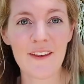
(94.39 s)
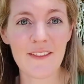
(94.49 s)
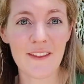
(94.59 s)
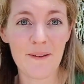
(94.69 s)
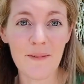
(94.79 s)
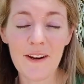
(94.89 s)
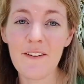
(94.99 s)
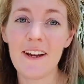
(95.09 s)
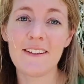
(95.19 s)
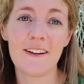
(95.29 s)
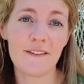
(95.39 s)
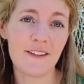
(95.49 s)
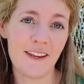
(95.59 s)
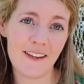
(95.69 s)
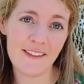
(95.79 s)
Then I'm going to write down
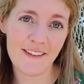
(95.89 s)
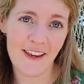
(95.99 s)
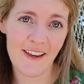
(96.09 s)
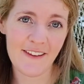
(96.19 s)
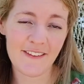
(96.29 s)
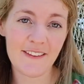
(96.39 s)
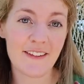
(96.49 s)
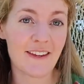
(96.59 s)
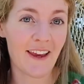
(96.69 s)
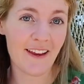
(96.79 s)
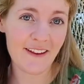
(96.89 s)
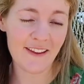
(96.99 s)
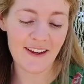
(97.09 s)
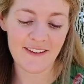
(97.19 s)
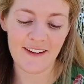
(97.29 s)
today's date, the day I
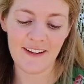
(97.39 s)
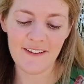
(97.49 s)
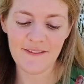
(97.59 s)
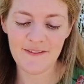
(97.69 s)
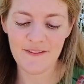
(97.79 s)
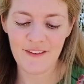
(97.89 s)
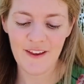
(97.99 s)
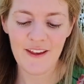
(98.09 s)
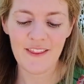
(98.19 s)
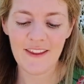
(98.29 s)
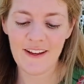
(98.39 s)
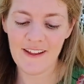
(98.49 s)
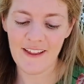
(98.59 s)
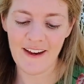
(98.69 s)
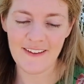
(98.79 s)
collected it, the
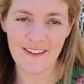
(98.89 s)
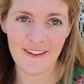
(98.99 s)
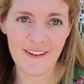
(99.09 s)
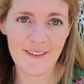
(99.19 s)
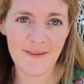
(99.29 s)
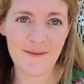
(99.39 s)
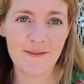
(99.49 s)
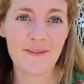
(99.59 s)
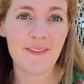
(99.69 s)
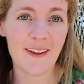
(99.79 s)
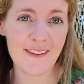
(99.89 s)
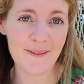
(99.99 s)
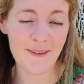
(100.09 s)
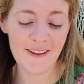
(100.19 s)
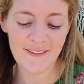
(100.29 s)
collector, that's
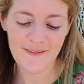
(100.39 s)
me,